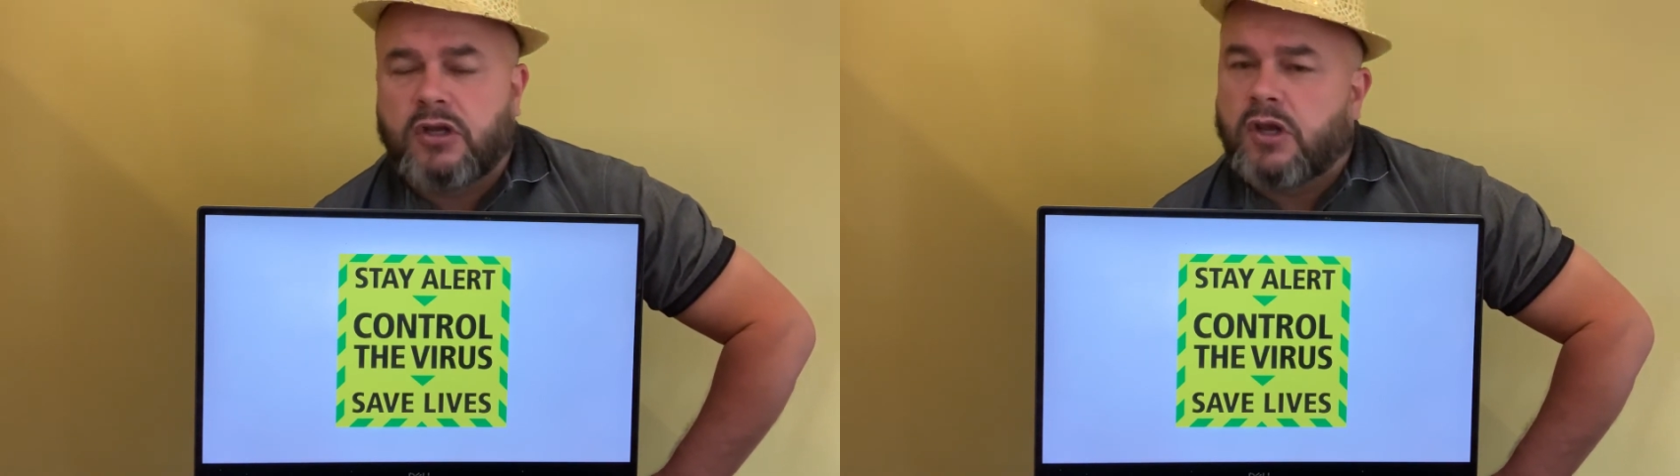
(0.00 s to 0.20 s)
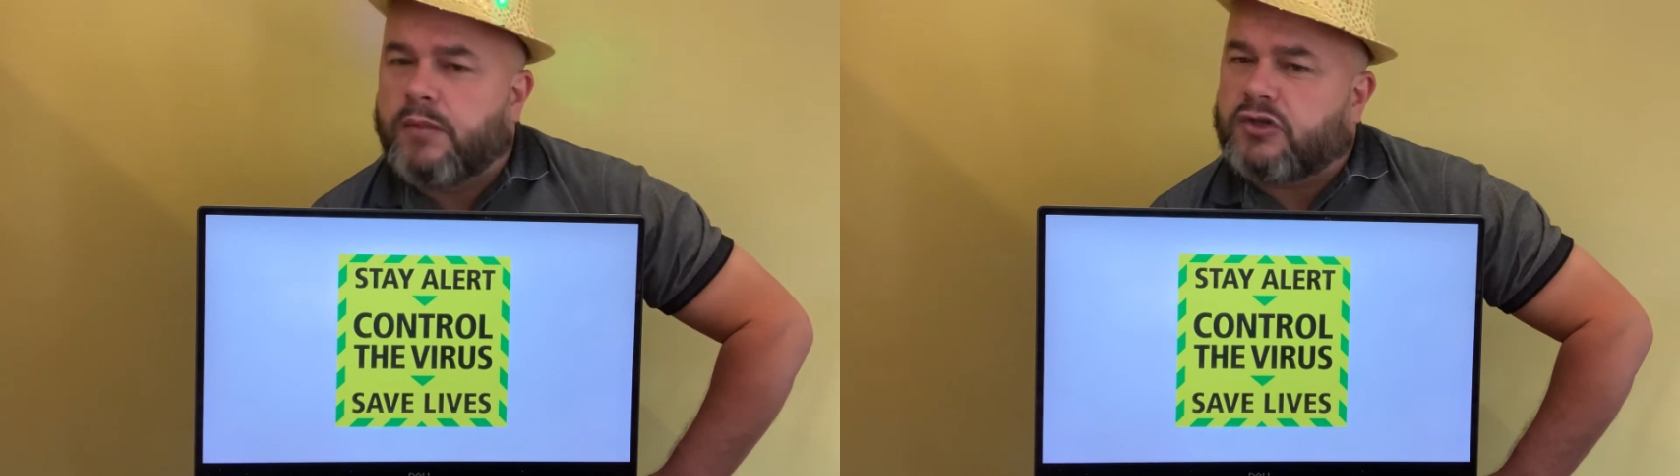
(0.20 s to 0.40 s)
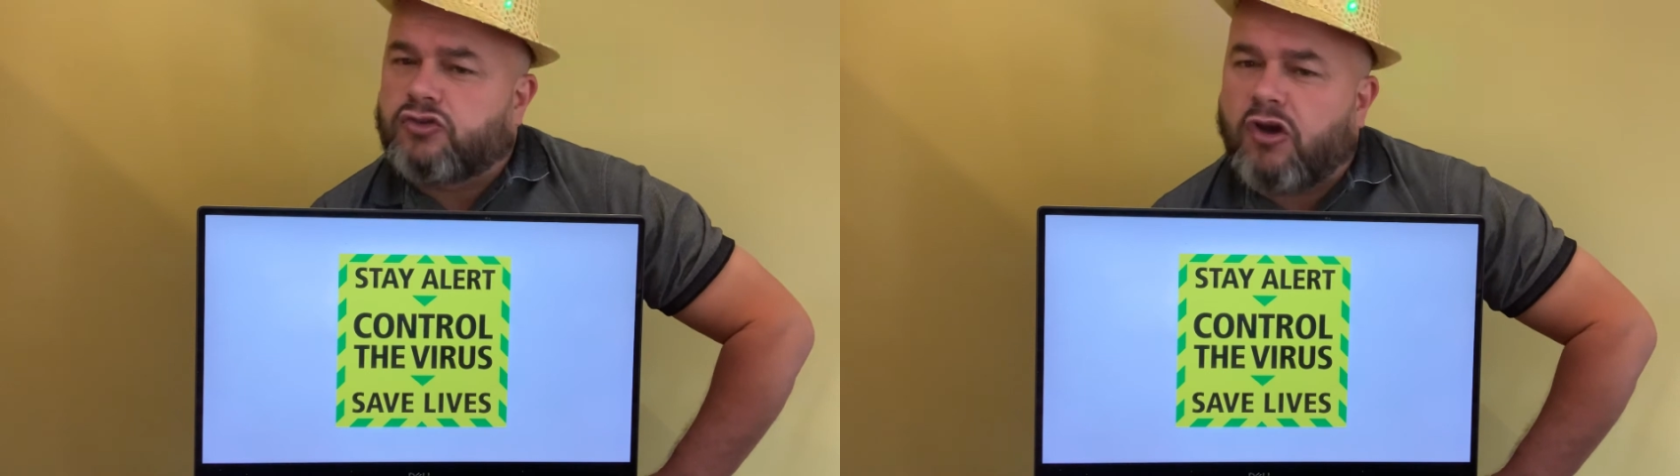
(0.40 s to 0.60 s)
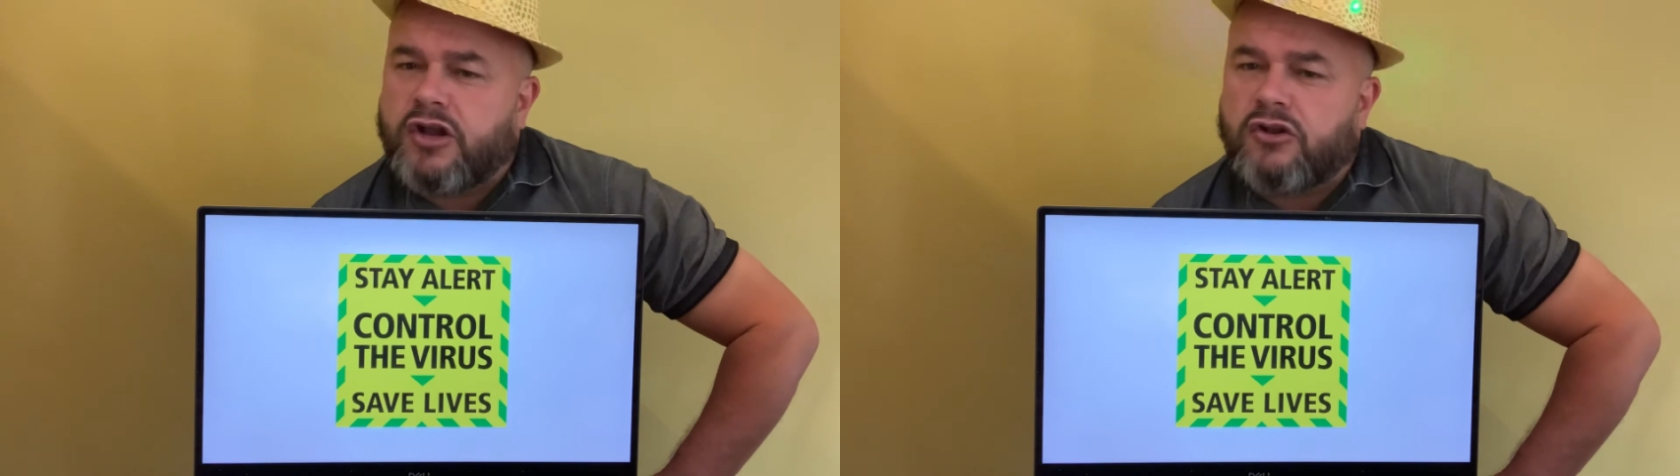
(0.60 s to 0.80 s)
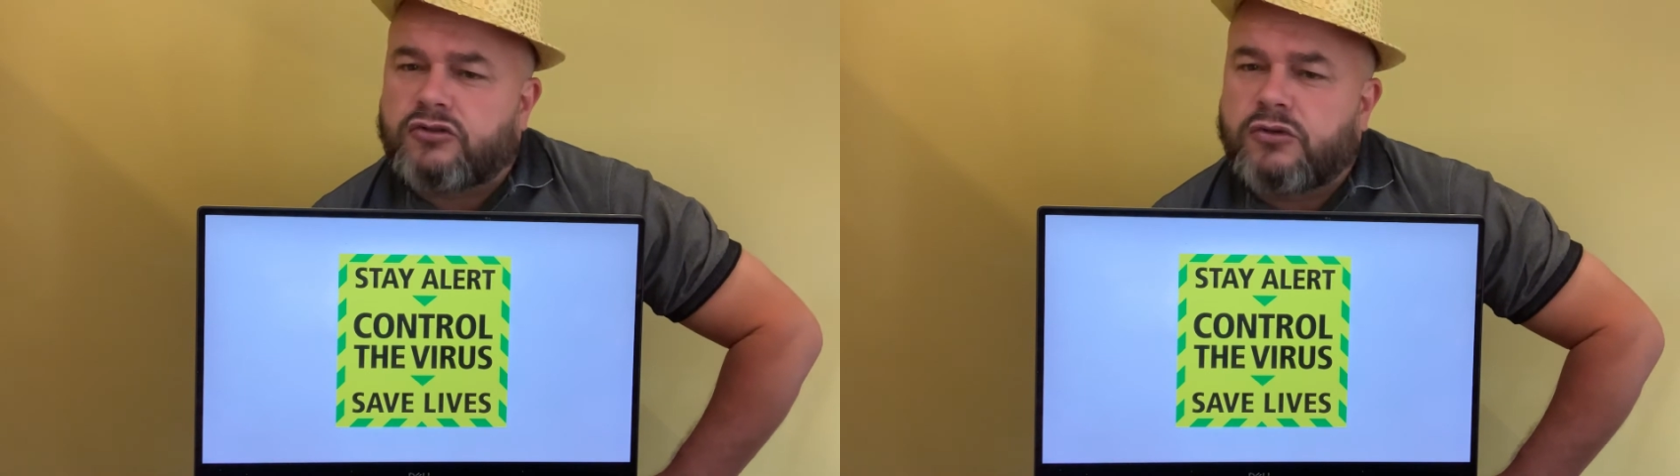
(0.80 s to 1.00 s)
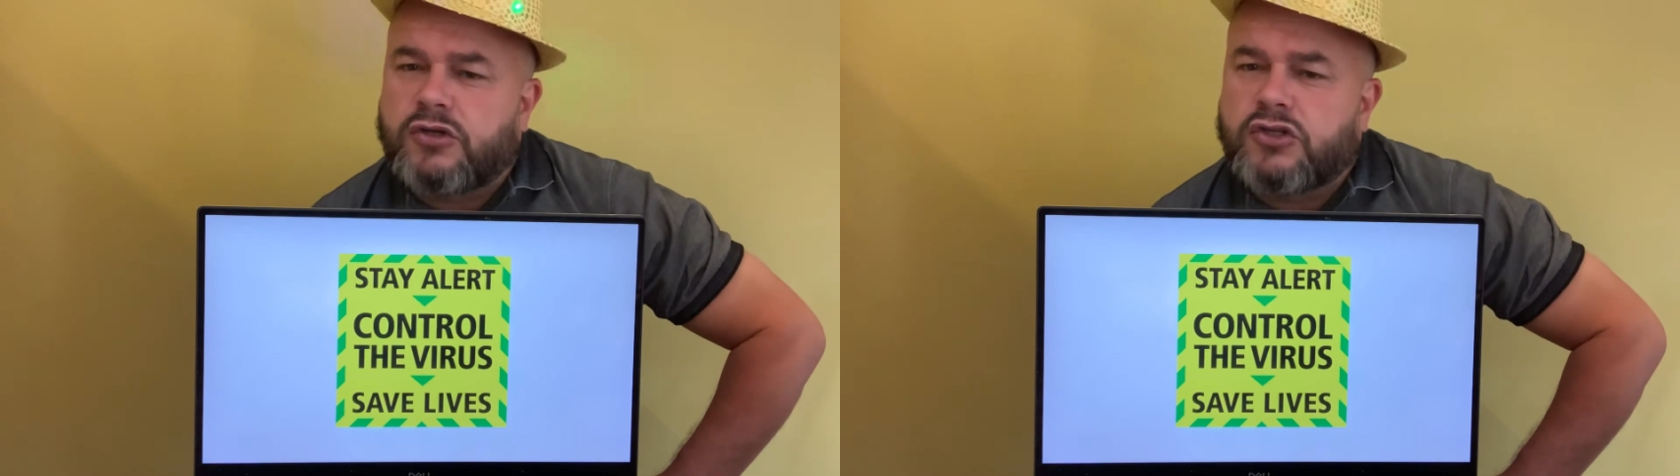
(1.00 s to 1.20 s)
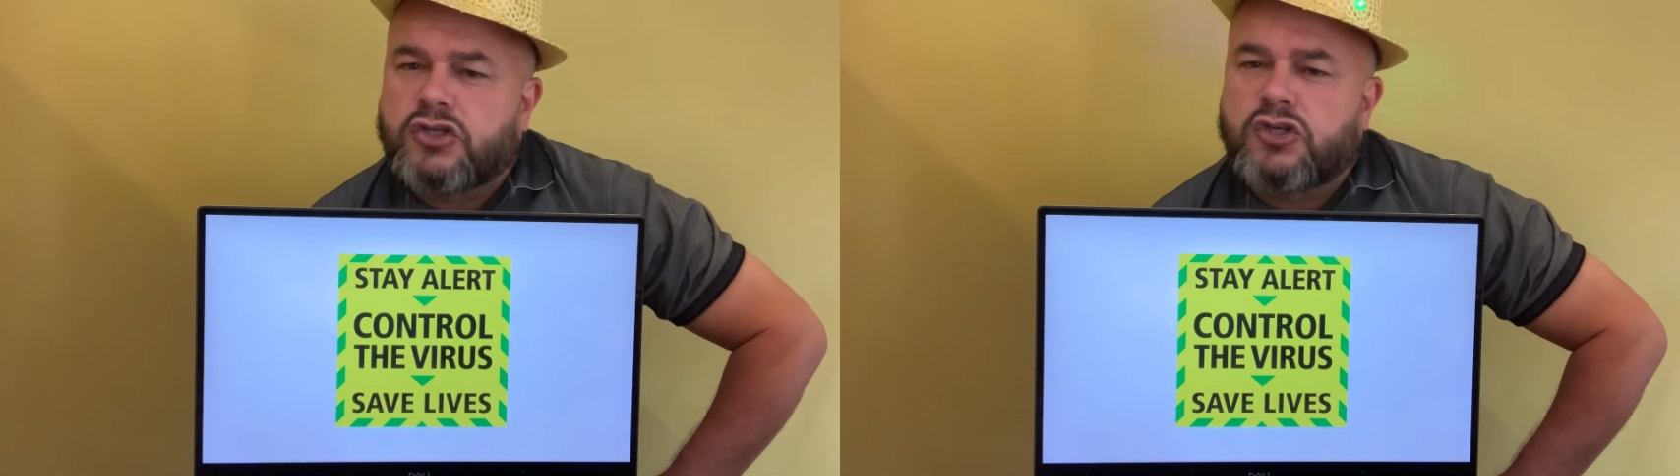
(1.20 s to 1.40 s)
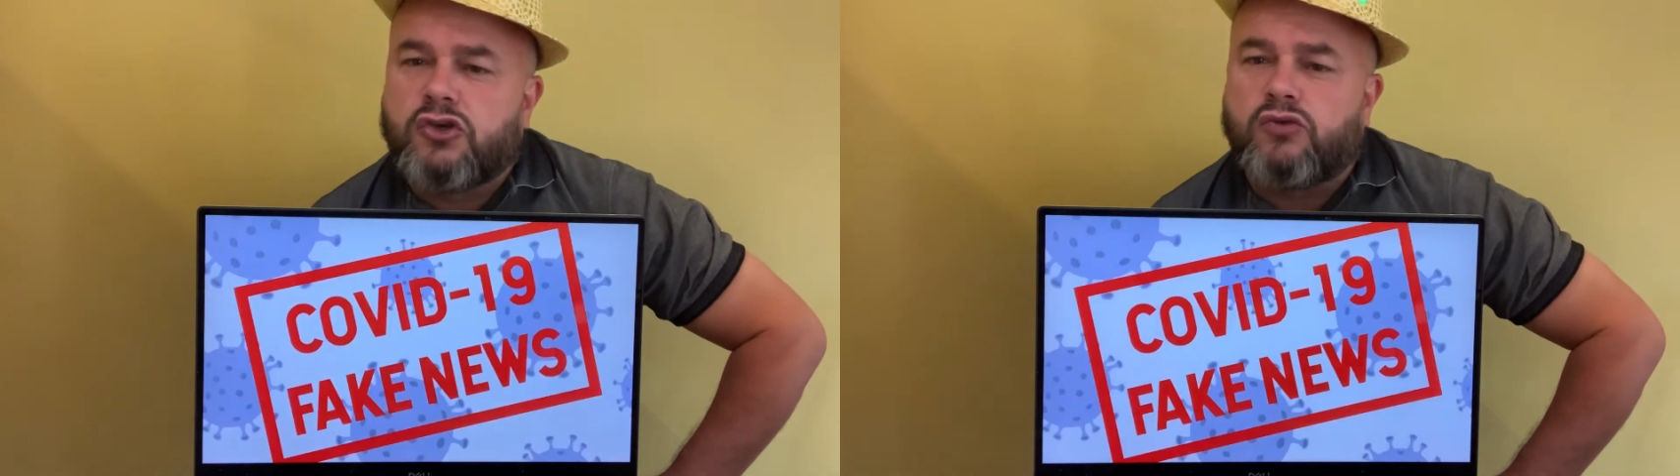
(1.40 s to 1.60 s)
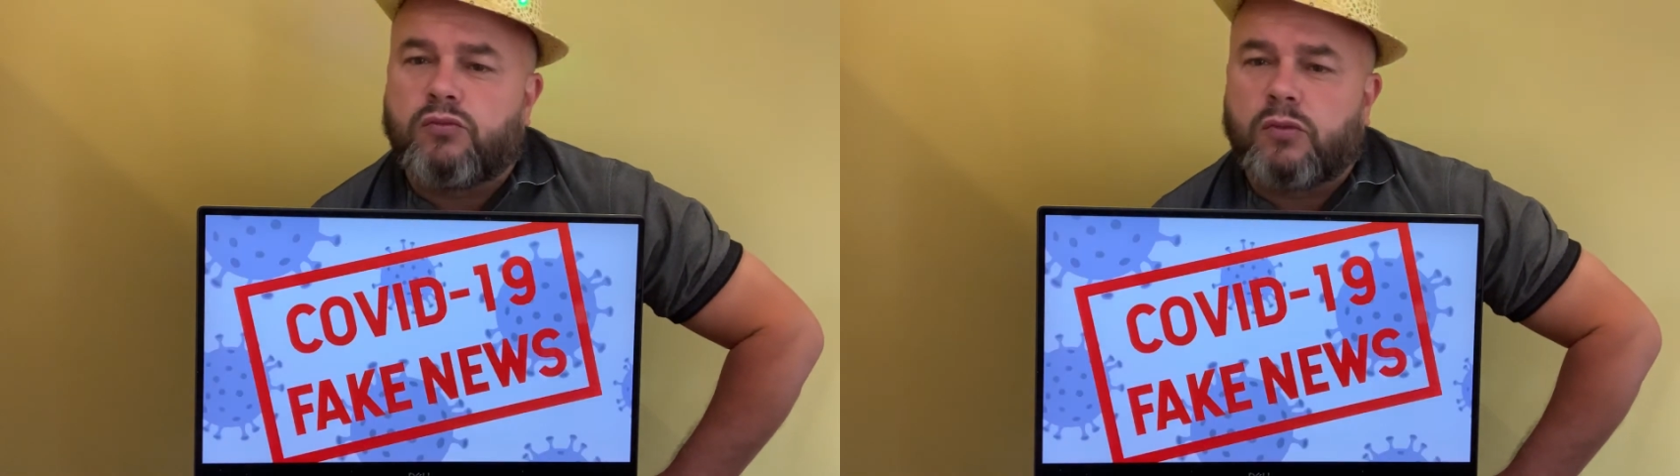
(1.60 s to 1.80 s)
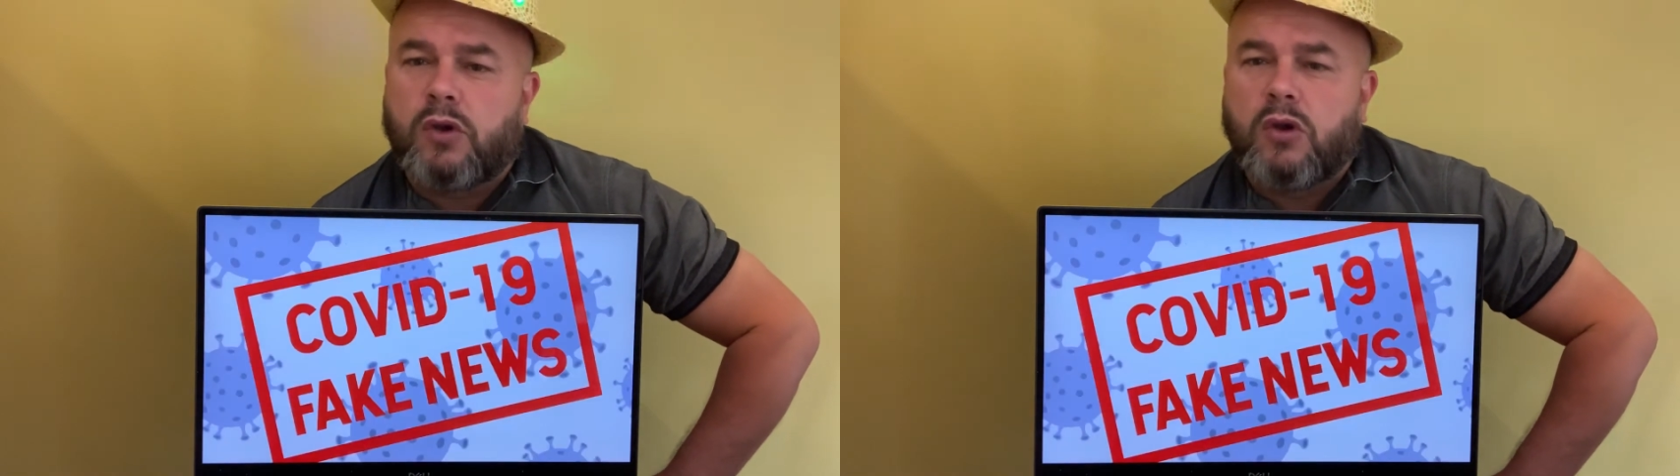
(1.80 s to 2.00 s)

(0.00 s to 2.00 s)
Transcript: But try not to consume